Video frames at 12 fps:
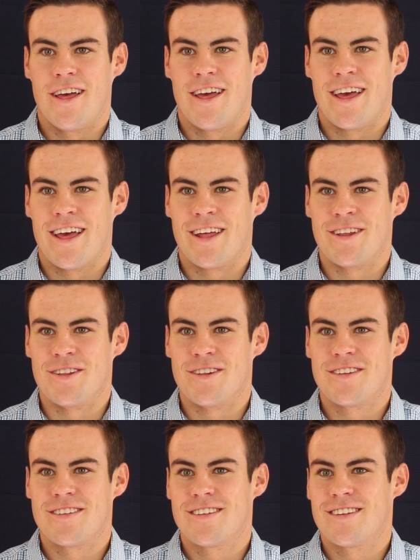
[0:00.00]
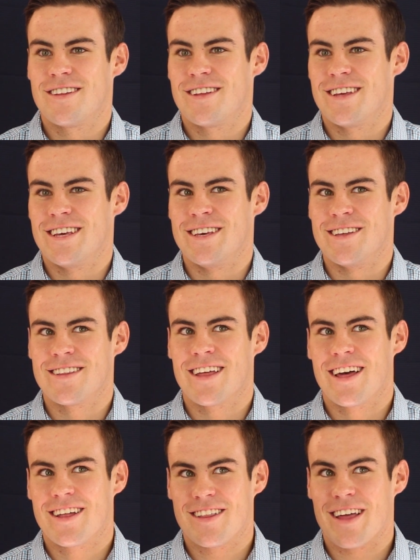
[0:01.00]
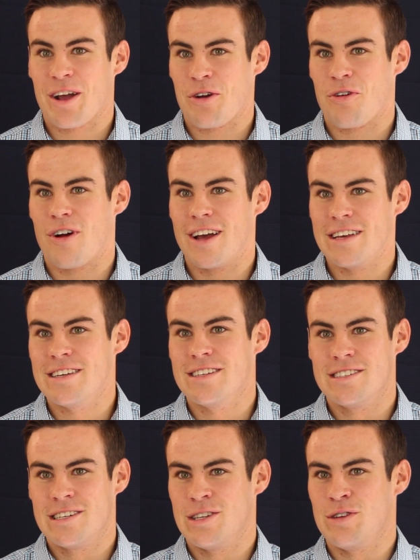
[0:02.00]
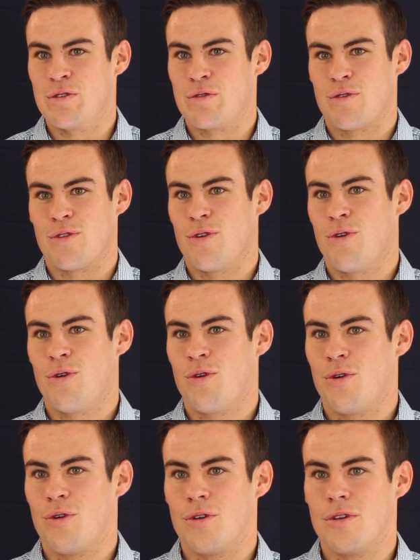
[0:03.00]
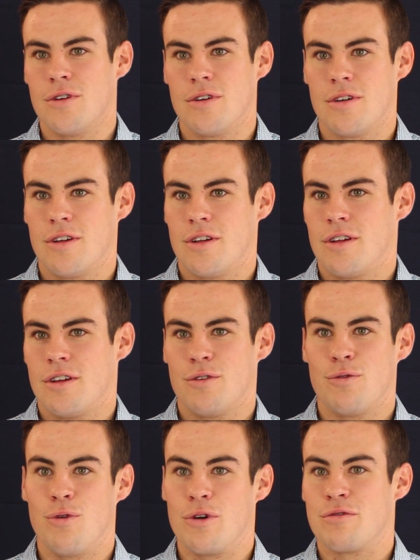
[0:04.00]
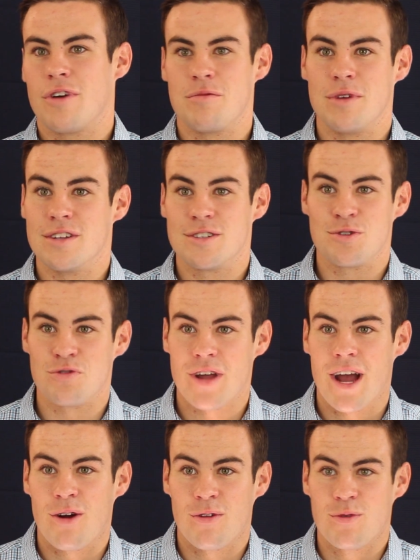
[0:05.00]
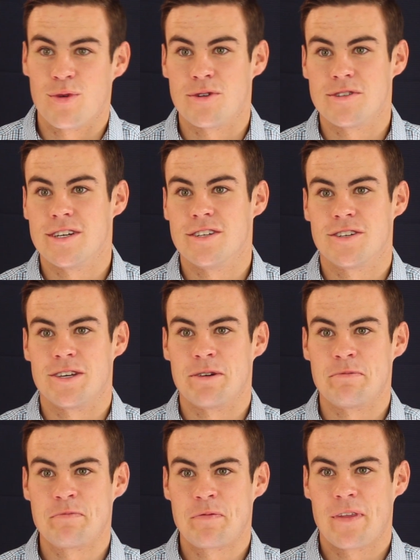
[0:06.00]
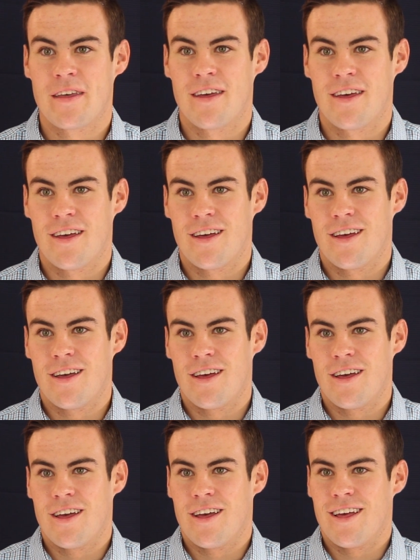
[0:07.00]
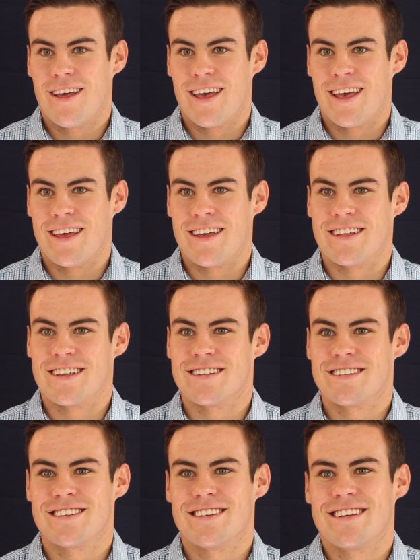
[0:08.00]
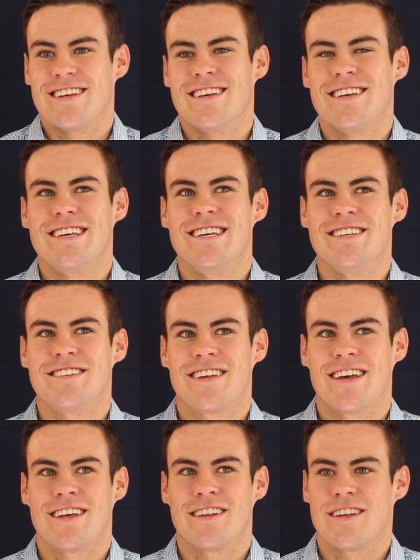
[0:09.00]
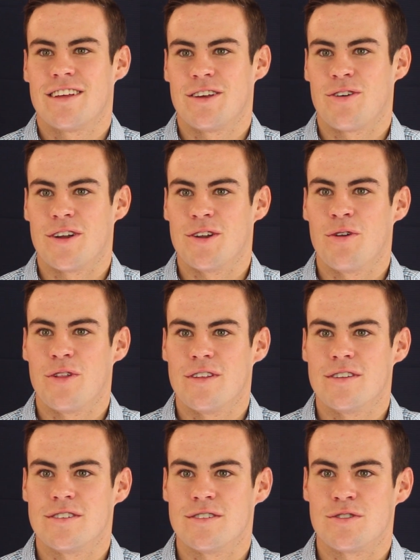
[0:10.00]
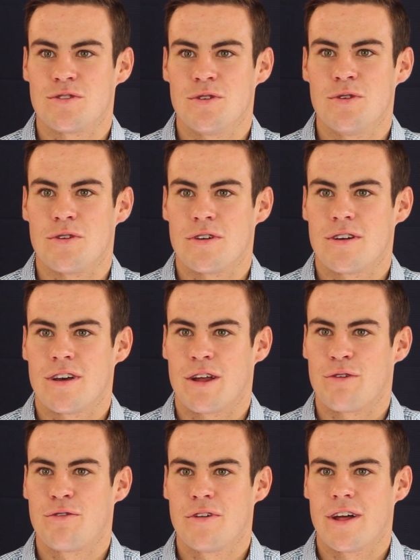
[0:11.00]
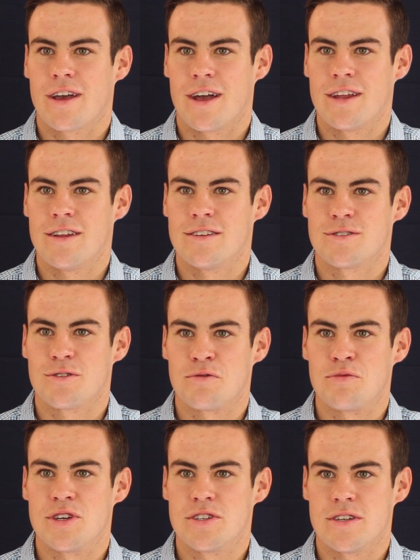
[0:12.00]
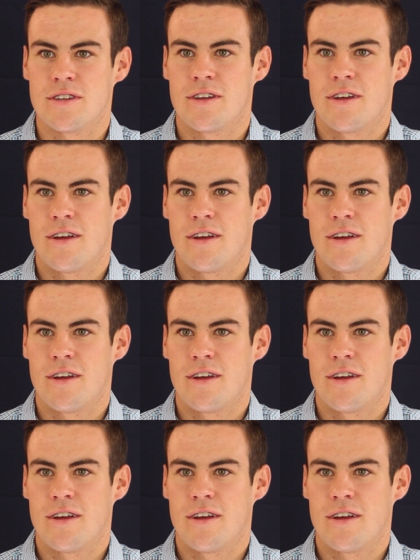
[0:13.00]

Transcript: And that crying continued for the whole 45 minutes to an hour that we were teaching him. And he said, "You know, I know that this is true, and I feel like I need to serve a mission."